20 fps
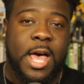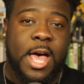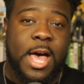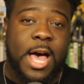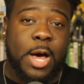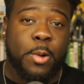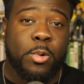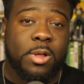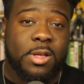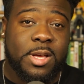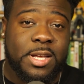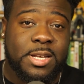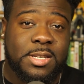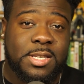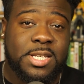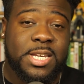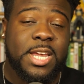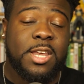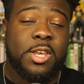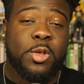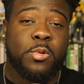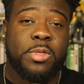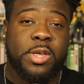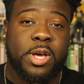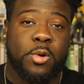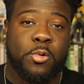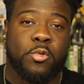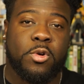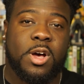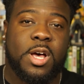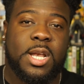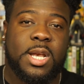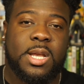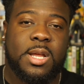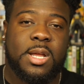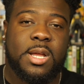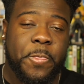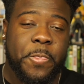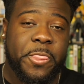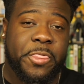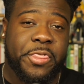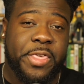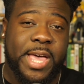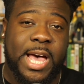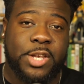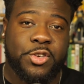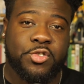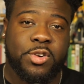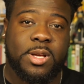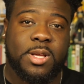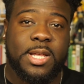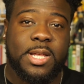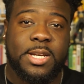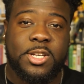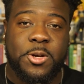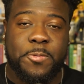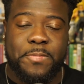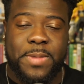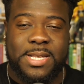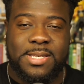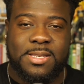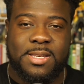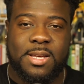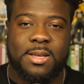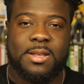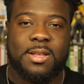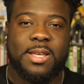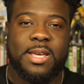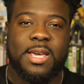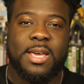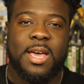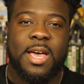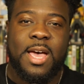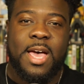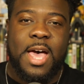and will continue their run theatrically, domestically,